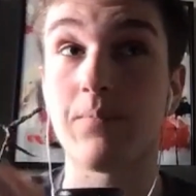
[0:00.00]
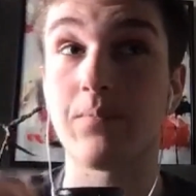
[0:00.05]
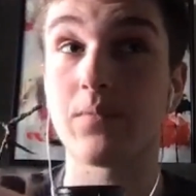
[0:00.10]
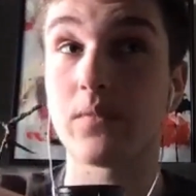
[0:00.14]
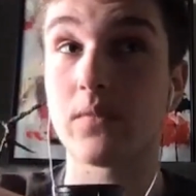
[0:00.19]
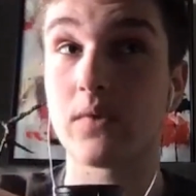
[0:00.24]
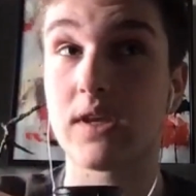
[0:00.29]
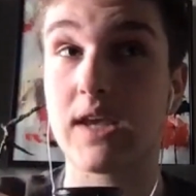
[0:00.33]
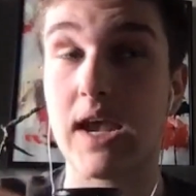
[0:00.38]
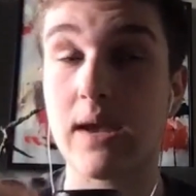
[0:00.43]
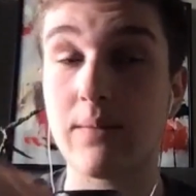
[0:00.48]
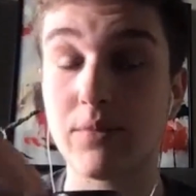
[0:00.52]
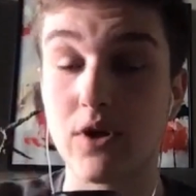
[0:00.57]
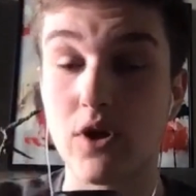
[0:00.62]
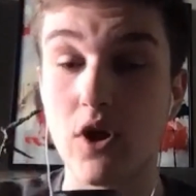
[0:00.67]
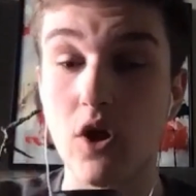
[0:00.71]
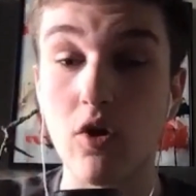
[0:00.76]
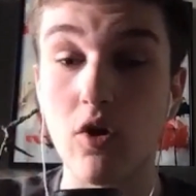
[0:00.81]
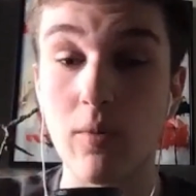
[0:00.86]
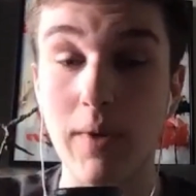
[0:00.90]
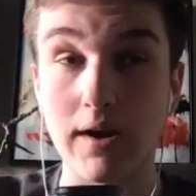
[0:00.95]
came to
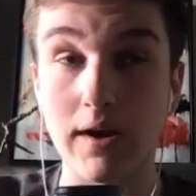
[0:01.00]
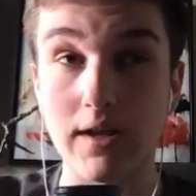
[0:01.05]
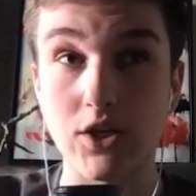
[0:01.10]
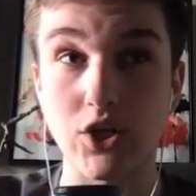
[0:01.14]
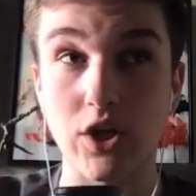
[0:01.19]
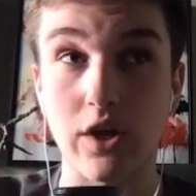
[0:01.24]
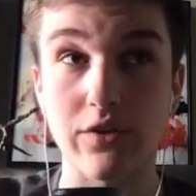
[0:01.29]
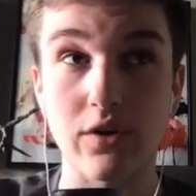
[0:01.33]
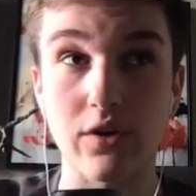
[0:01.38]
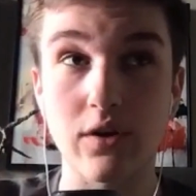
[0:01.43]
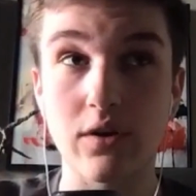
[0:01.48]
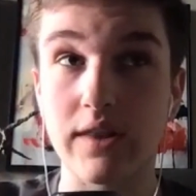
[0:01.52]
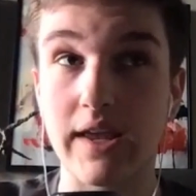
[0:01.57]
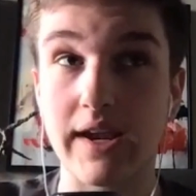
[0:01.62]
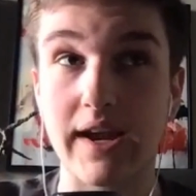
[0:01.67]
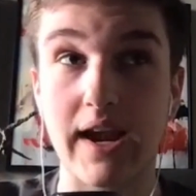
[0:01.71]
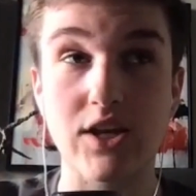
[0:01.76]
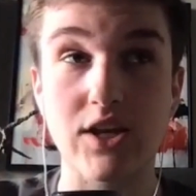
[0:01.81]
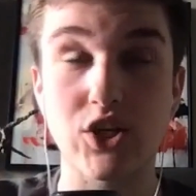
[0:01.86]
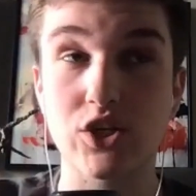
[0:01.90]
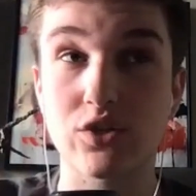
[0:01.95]
know about each other.
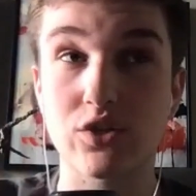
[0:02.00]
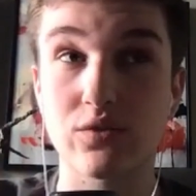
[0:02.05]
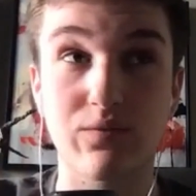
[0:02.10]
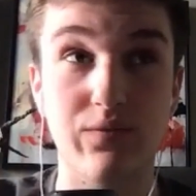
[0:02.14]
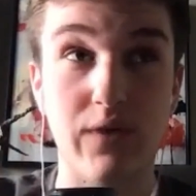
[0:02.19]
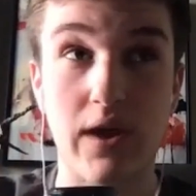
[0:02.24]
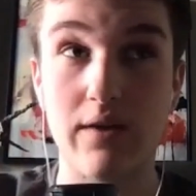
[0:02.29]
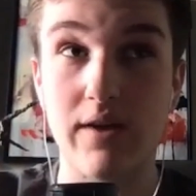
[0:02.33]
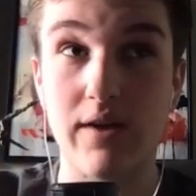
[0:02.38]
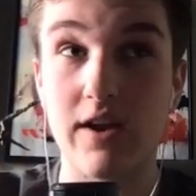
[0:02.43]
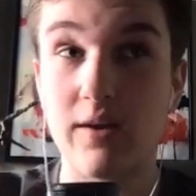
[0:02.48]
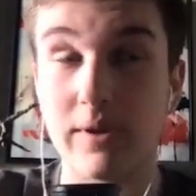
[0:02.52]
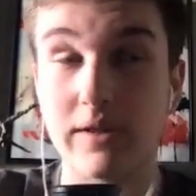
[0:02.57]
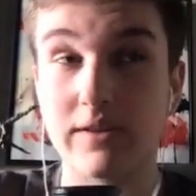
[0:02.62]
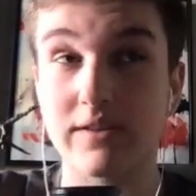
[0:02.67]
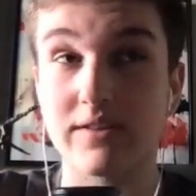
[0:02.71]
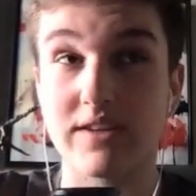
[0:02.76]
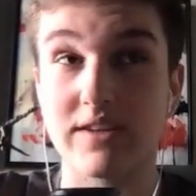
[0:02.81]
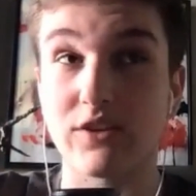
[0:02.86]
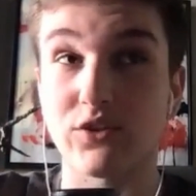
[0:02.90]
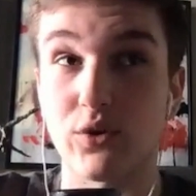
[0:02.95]
Like, I just found out about
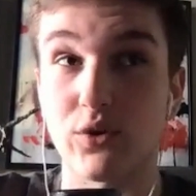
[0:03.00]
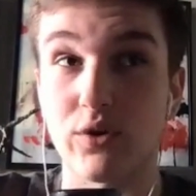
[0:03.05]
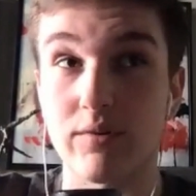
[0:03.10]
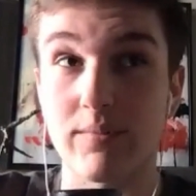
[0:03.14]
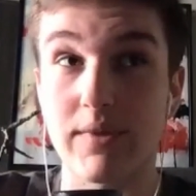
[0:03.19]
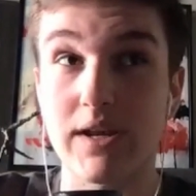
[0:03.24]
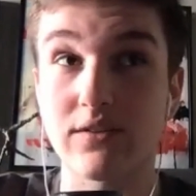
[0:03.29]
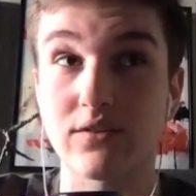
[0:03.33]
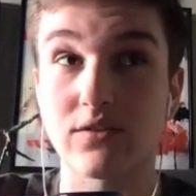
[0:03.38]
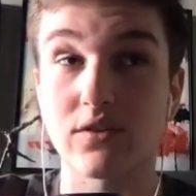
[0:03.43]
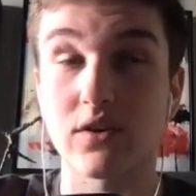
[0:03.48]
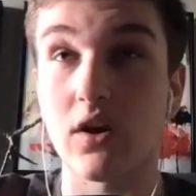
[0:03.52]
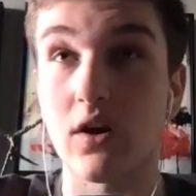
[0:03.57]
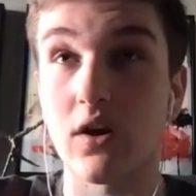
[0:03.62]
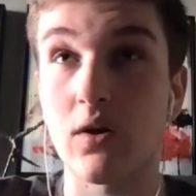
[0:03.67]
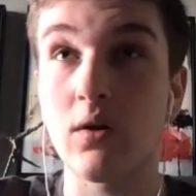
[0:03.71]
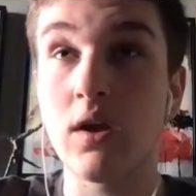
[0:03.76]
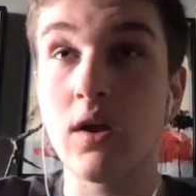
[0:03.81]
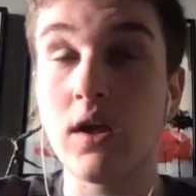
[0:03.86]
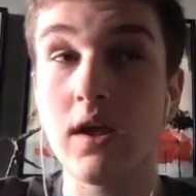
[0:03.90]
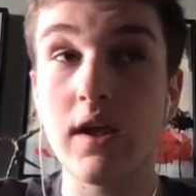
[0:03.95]
this guy 30 minutes
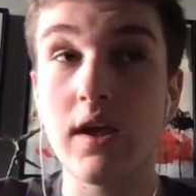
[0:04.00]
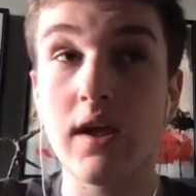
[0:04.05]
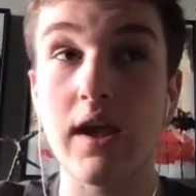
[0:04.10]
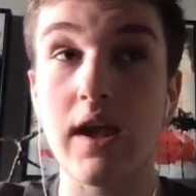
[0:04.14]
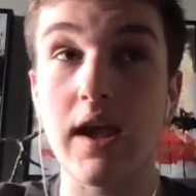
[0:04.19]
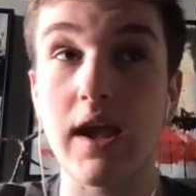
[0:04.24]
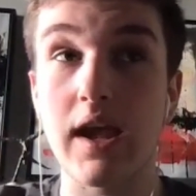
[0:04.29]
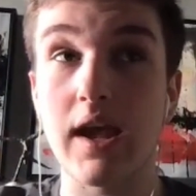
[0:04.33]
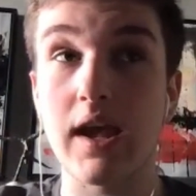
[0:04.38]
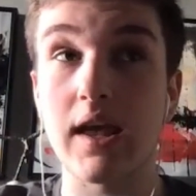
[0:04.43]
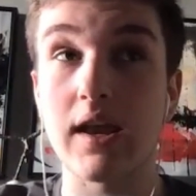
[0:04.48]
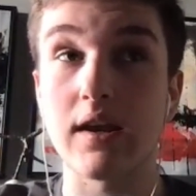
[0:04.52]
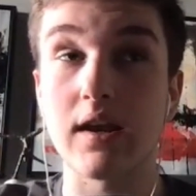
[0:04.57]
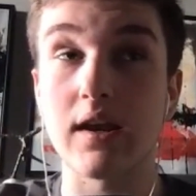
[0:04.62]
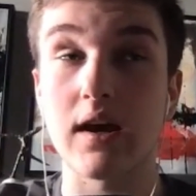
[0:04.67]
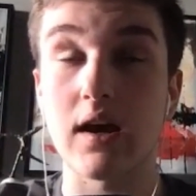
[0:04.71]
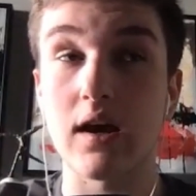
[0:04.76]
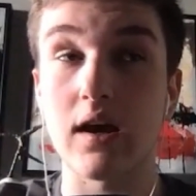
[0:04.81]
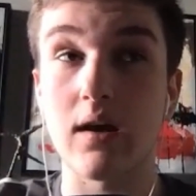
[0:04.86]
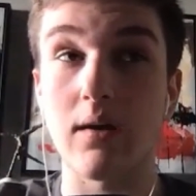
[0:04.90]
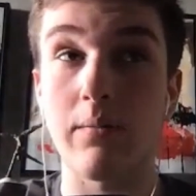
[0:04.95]
ago, and
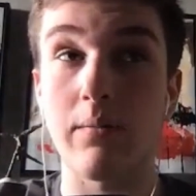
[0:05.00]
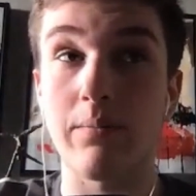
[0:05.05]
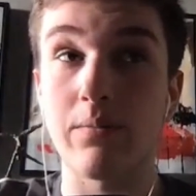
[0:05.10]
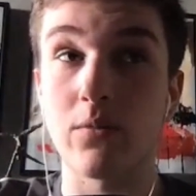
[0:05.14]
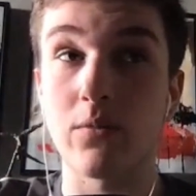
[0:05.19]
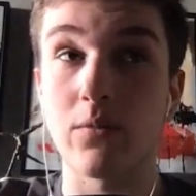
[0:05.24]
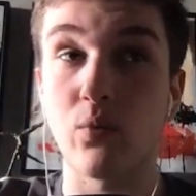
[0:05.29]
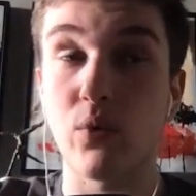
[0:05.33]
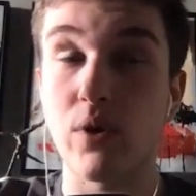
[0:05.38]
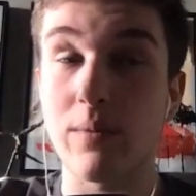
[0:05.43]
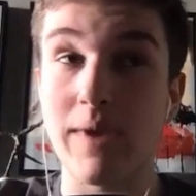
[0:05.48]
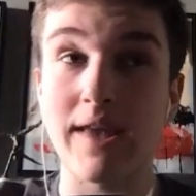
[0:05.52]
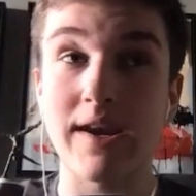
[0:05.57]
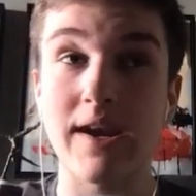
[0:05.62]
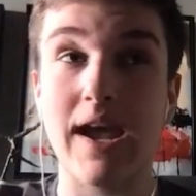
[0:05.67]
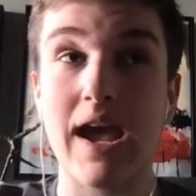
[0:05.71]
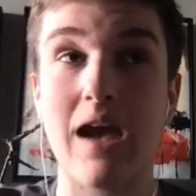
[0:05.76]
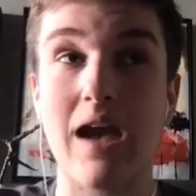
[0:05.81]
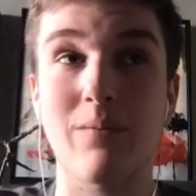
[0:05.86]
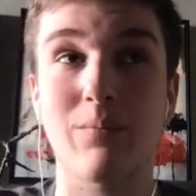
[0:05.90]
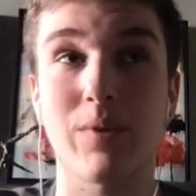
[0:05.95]
we made it
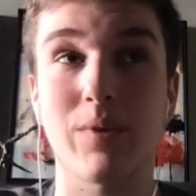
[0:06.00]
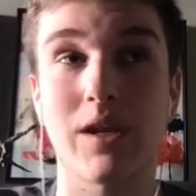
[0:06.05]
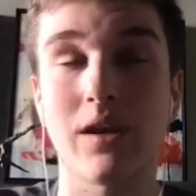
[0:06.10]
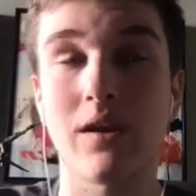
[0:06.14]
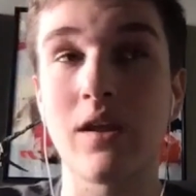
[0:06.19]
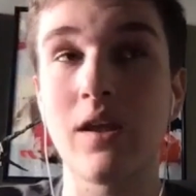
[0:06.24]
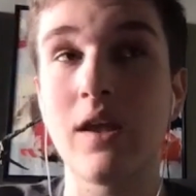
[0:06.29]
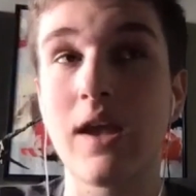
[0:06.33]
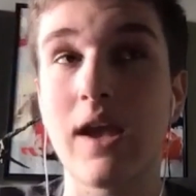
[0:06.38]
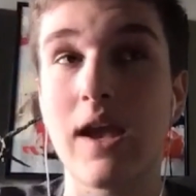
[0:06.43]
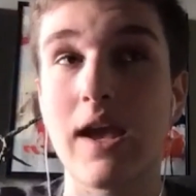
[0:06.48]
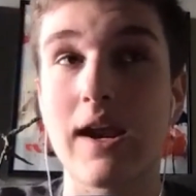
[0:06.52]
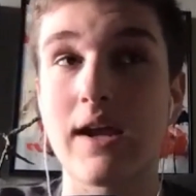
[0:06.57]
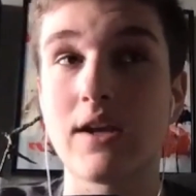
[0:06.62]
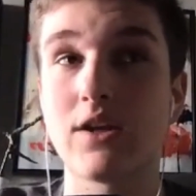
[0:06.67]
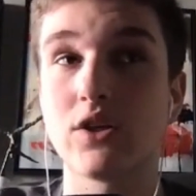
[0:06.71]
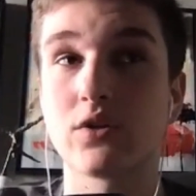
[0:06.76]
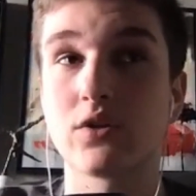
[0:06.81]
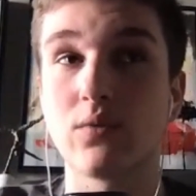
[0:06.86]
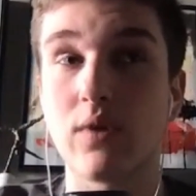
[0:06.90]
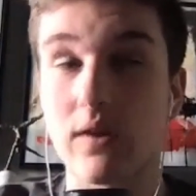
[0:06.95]
happen. And I
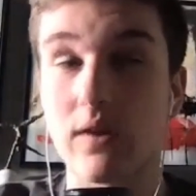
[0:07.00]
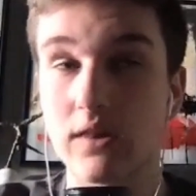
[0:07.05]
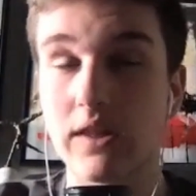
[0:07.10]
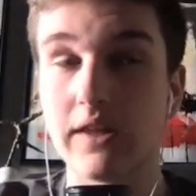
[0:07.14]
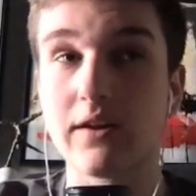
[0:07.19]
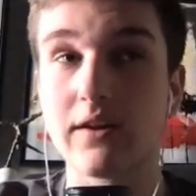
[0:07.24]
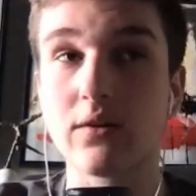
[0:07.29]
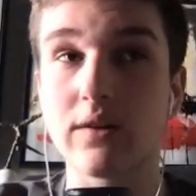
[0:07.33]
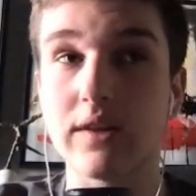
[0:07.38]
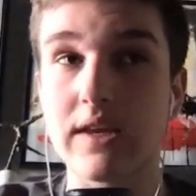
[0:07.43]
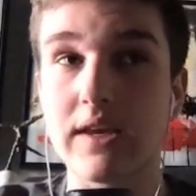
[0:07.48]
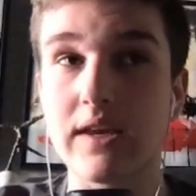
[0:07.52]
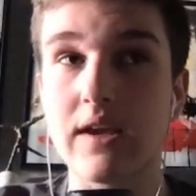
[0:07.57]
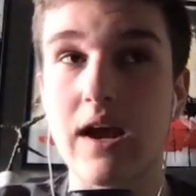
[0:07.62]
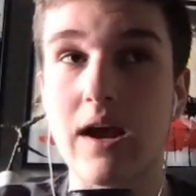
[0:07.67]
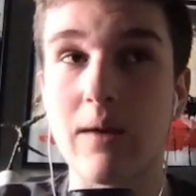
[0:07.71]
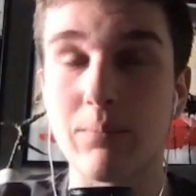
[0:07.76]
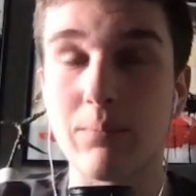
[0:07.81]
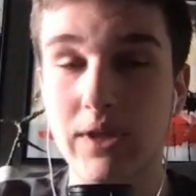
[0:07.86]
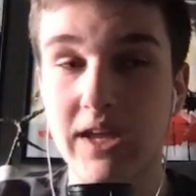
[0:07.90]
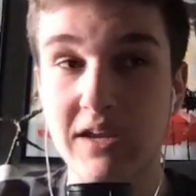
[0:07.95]
just
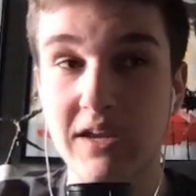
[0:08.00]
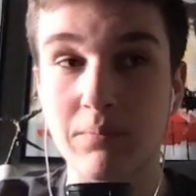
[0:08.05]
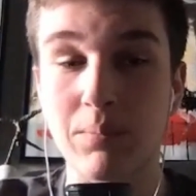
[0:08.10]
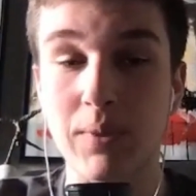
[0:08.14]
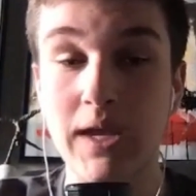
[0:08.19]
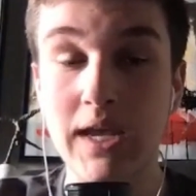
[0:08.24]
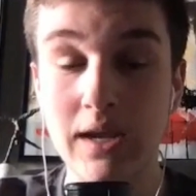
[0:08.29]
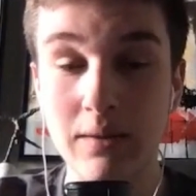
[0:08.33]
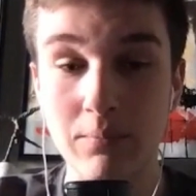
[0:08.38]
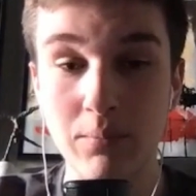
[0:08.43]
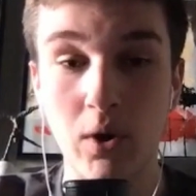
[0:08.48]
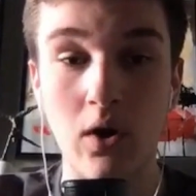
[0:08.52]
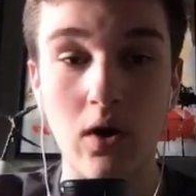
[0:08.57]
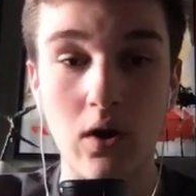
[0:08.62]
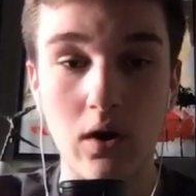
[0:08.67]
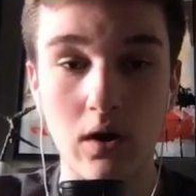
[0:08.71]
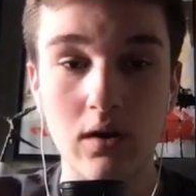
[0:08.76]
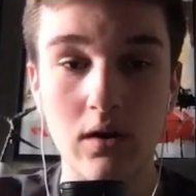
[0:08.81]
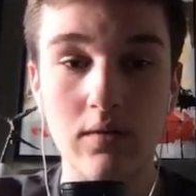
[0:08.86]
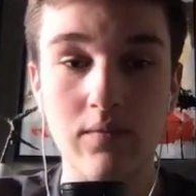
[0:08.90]
I'm playing ping pong,